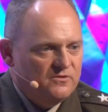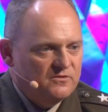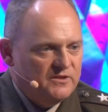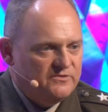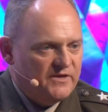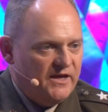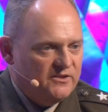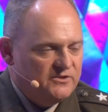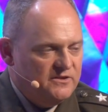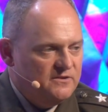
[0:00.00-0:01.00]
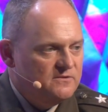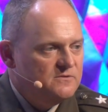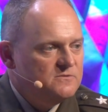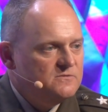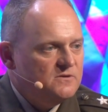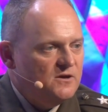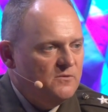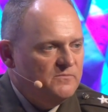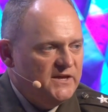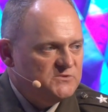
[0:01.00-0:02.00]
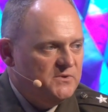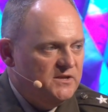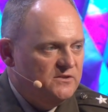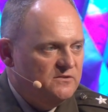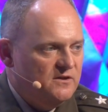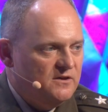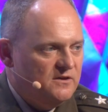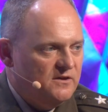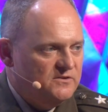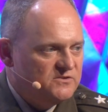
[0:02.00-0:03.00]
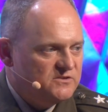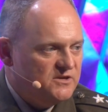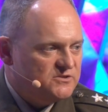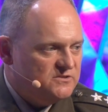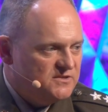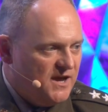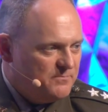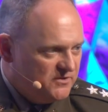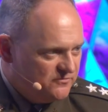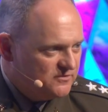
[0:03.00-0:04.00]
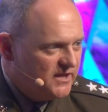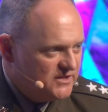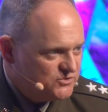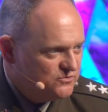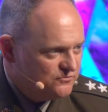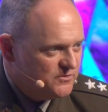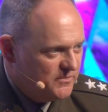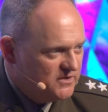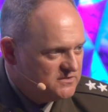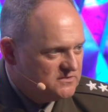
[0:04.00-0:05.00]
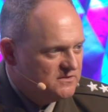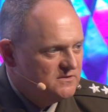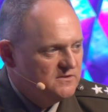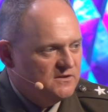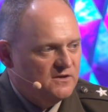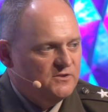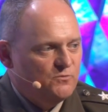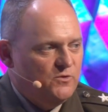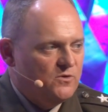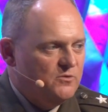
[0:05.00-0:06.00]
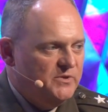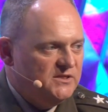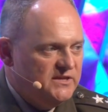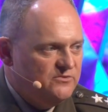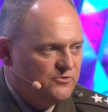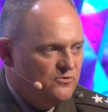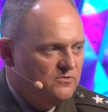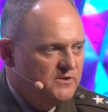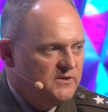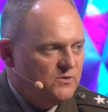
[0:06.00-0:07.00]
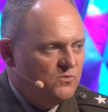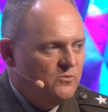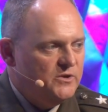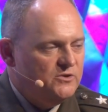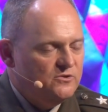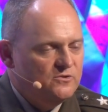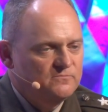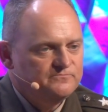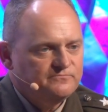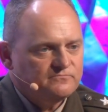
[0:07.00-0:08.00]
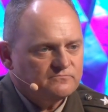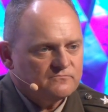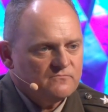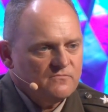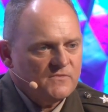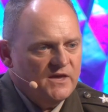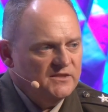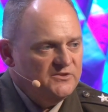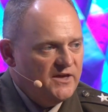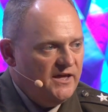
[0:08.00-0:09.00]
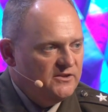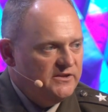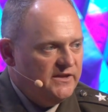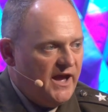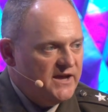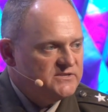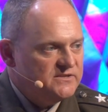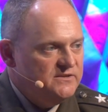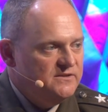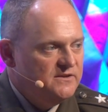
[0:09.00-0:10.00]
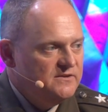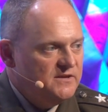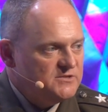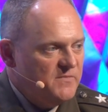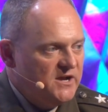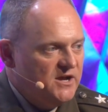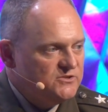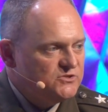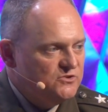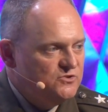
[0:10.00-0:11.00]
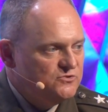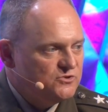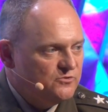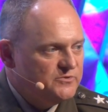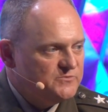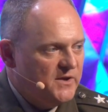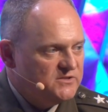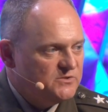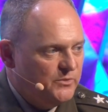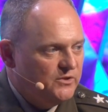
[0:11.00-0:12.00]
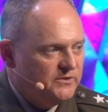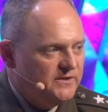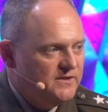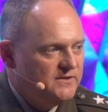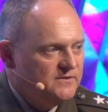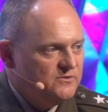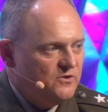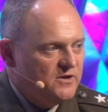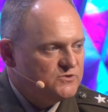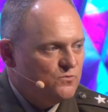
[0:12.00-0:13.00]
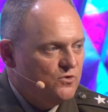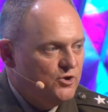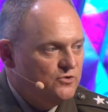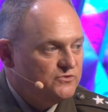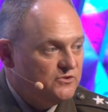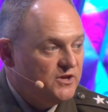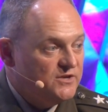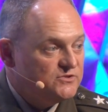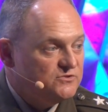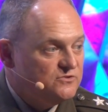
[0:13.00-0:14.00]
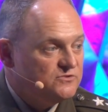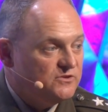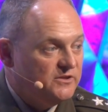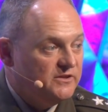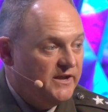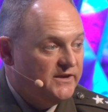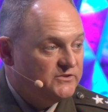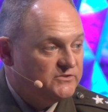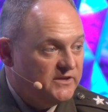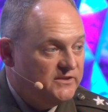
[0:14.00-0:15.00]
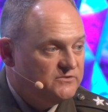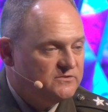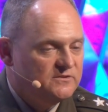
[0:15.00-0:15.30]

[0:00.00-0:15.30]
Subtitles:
lethality. That's been a discussion topic for the last 2 or 3 months, that we want to be lethal in what we do. And lethality I see as my constitutional responsibility. I swore an oath to the Constitution of the United States,